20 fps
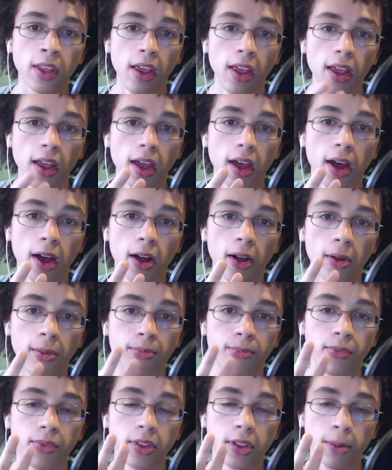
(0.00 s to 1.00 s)

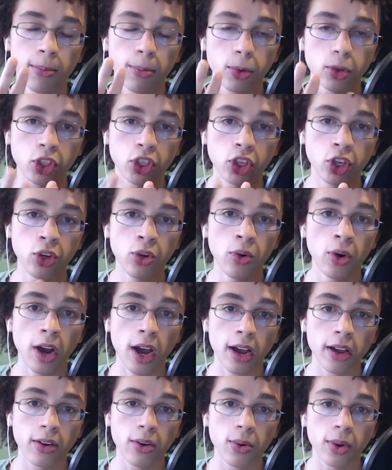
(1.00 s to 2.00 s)
Number 2,
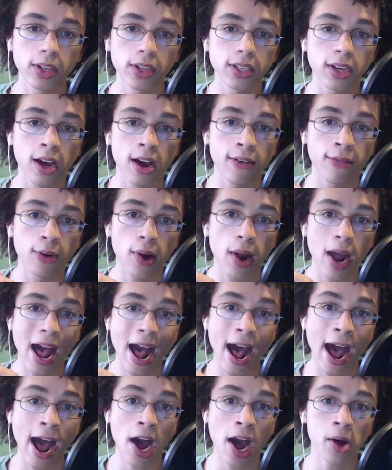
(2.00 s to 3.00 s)
I'm going to cover
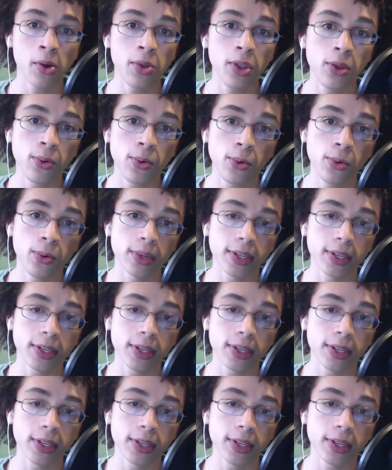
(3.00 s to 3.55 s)
how you